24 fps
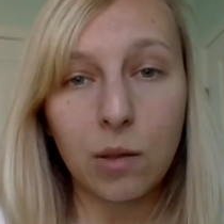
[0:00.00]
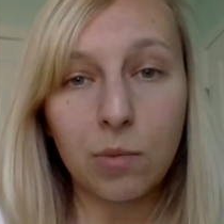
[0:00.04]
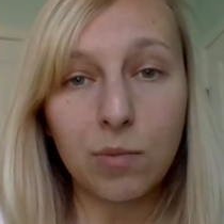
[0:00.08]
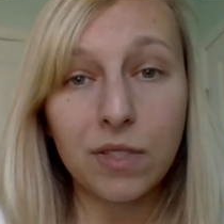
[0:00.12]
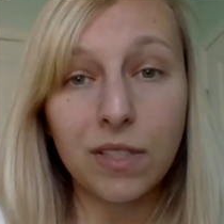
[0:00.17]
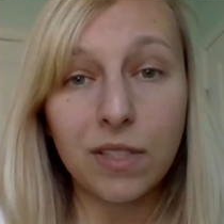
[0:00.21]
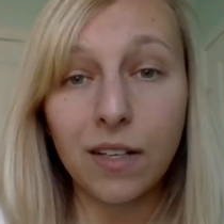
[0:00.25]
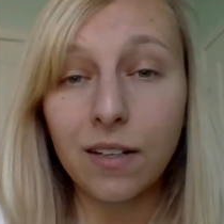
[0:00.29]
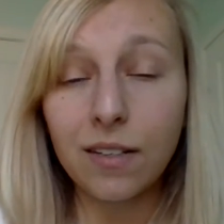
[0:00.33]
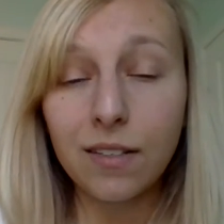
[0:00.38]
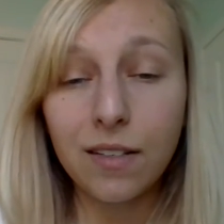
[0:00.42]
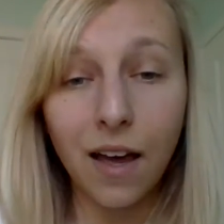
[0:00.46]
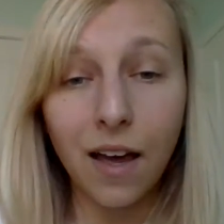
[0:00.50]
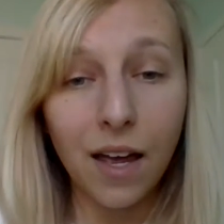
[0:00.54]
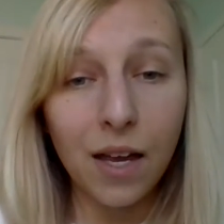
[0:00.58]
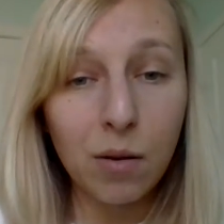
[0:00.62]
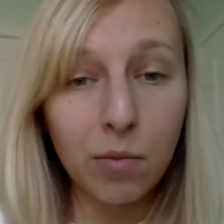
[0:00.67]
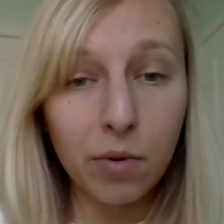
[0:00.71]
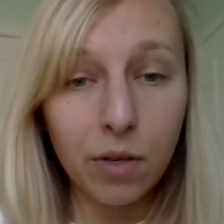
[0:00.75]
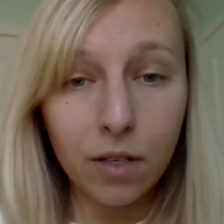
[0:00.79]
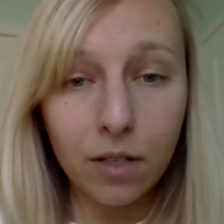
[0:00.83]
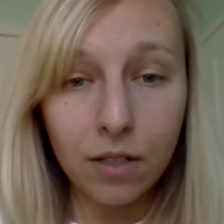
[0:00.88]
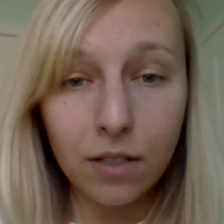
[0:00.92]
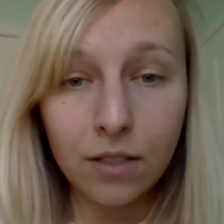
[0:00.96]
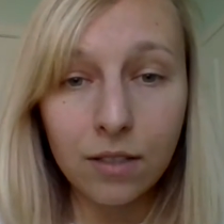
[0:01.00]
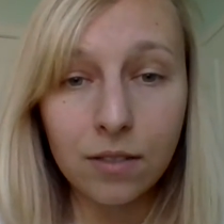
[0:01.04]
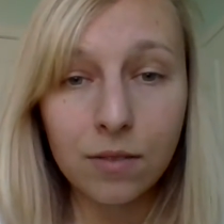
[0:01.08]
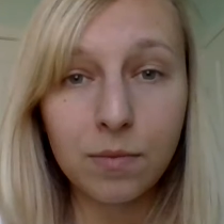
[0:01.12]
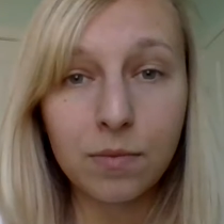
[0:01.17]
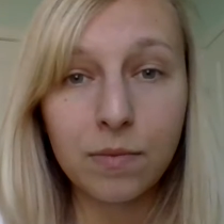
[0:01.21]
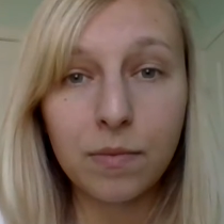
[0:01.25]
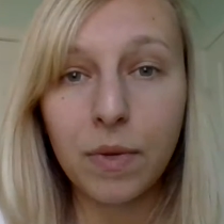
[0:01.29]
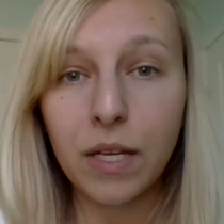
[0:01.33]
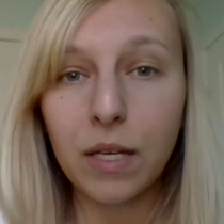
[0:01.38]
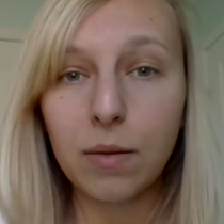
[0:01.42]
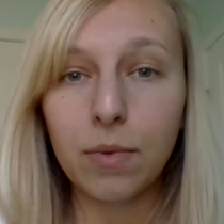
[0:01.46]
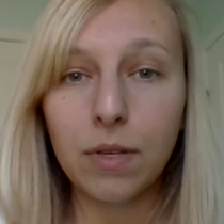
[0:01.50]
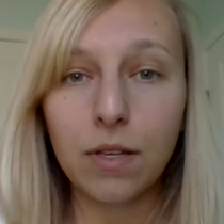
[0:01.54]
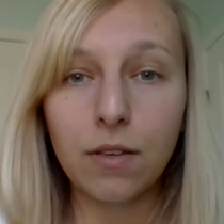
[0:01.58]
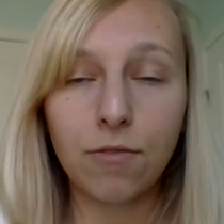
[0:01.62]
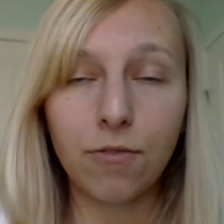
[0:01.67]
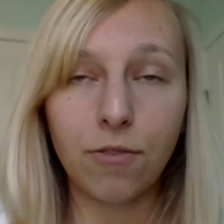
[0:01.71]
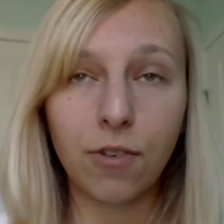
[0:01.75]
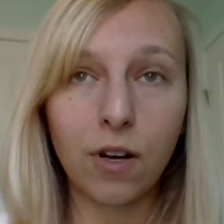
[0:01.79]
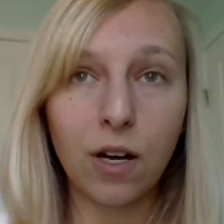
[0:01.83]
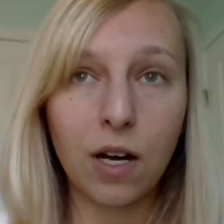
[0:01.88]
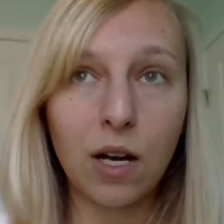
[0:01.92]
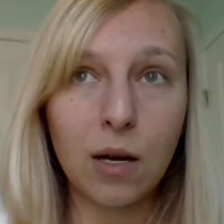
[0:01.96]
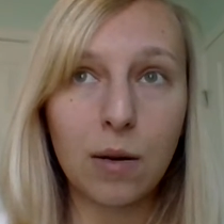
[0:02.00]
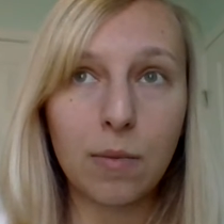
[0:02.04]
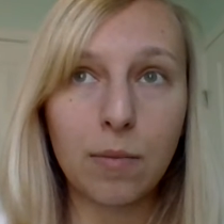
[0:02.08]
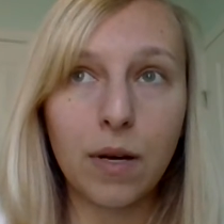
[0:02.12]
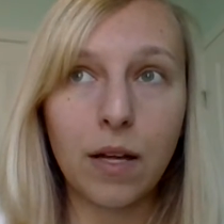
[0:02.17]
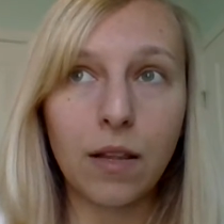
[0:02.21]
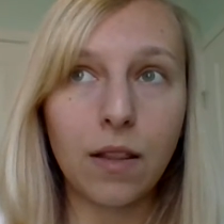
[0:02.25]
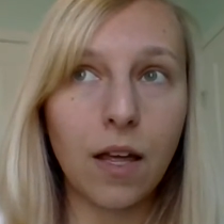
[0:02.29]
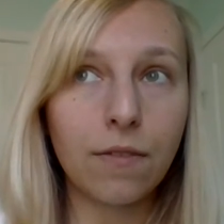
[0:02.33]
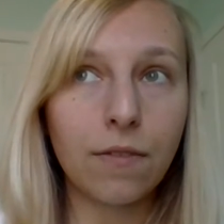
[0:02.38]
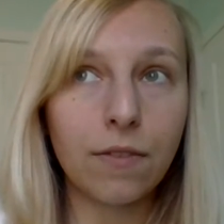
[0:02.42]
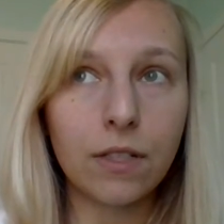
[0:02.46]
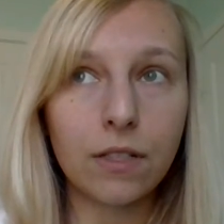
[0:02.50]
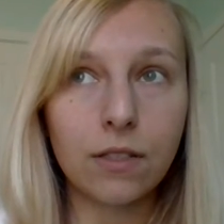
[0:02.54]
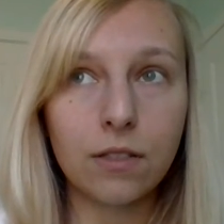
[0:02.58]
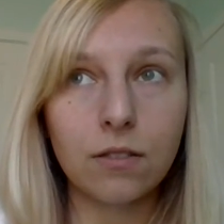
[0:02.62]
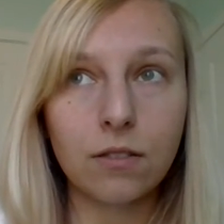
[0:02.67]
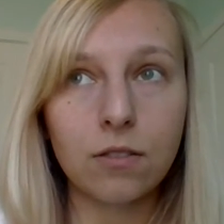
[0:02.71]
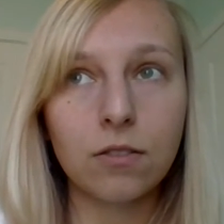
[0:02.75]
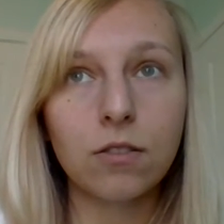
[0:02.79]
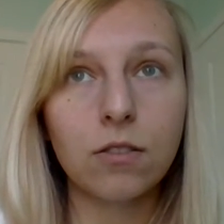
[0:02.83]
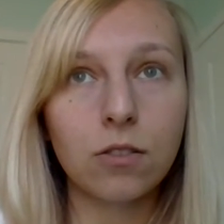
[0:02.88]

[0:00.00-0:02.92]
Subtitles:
Set a timer, maybe from 11